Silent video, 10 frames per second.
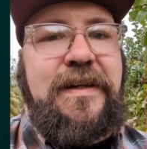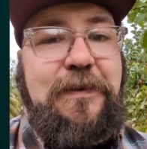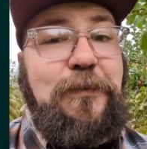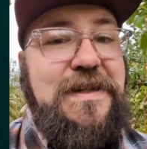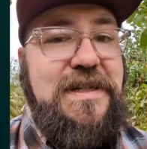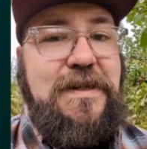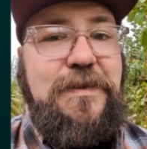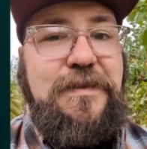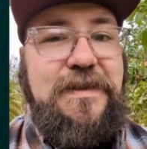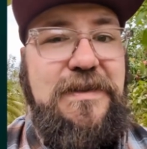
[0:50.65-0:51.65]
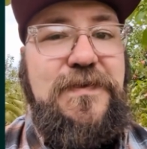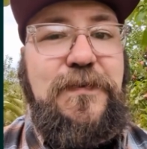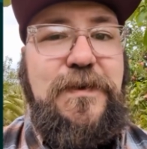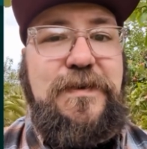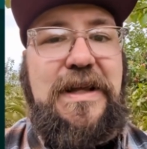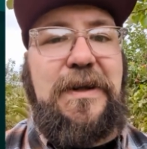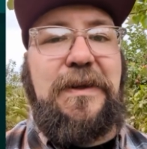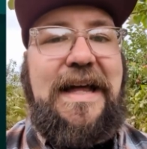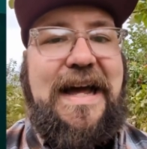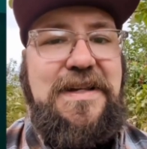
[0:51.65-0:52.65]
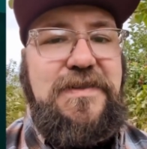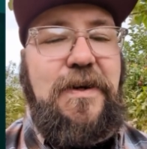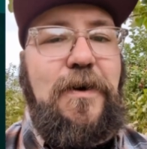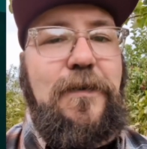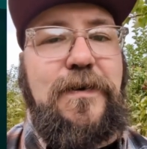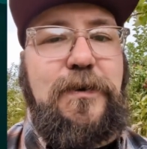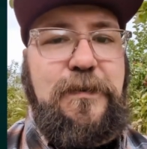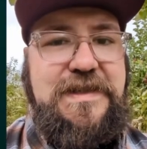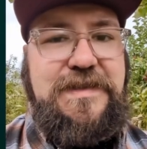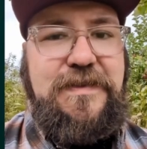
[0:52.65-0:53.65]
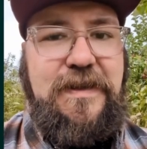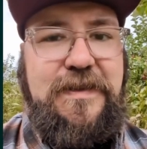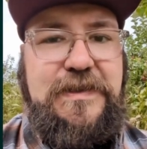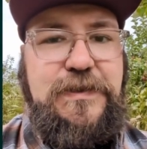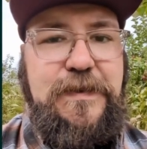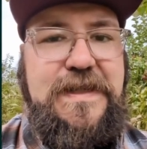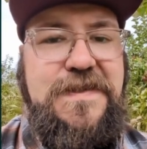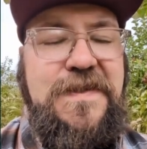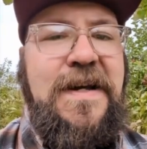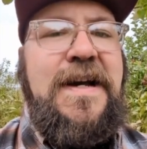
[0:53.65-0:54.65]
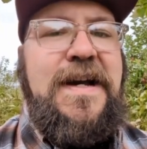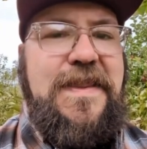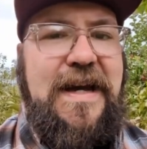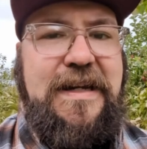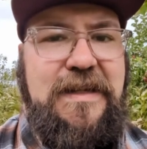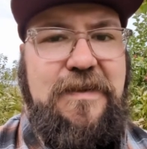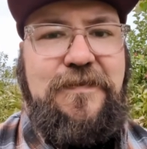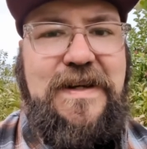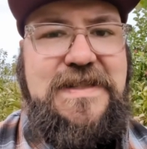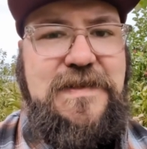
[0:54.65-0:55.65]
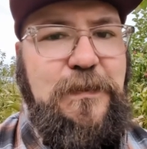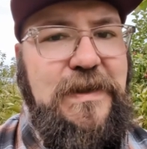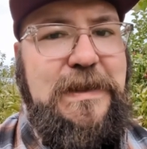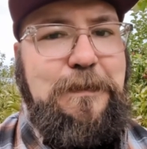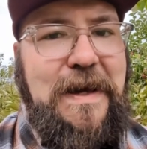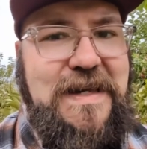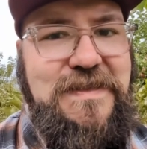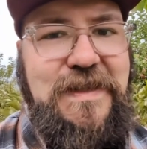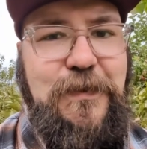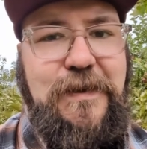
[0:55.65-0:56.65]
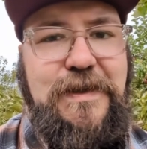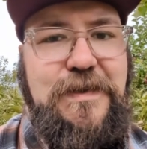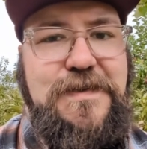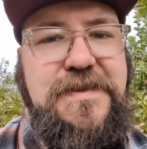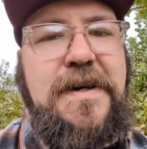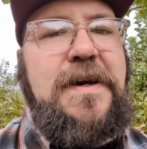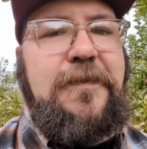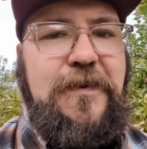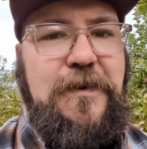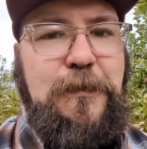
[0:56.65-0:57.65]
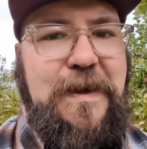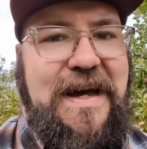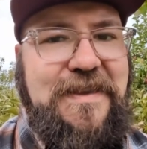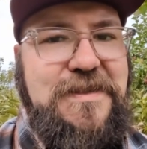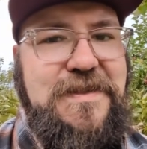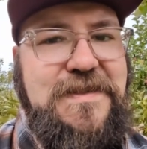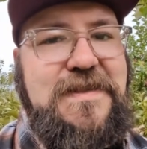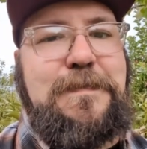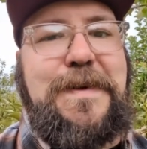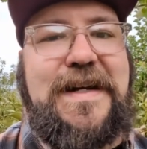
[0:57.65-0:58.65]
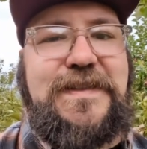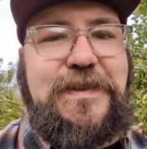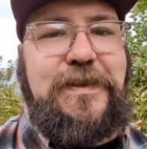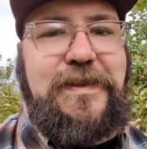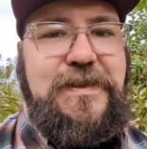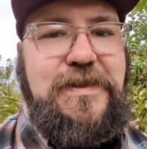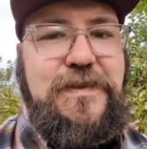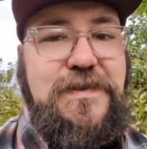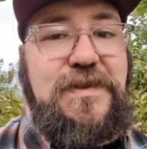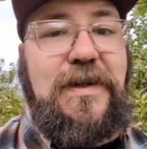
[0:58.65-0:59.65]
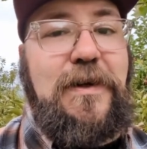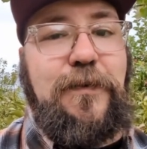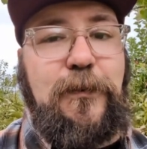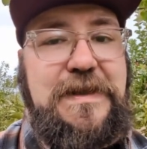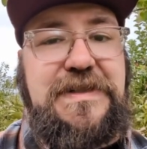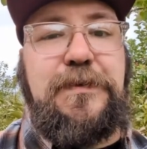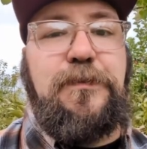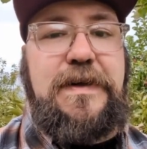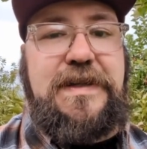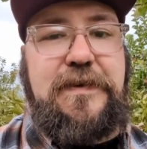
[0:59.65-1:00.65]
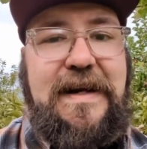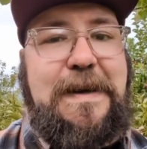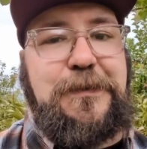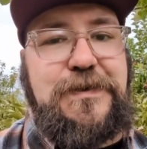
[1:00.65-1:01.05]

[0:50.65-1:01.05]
If we don't, there's fruit that'll last over the winter on the trees, and that can invite some really pesky critters, fungal pathogens, and bacterial issues to overwinter with your apple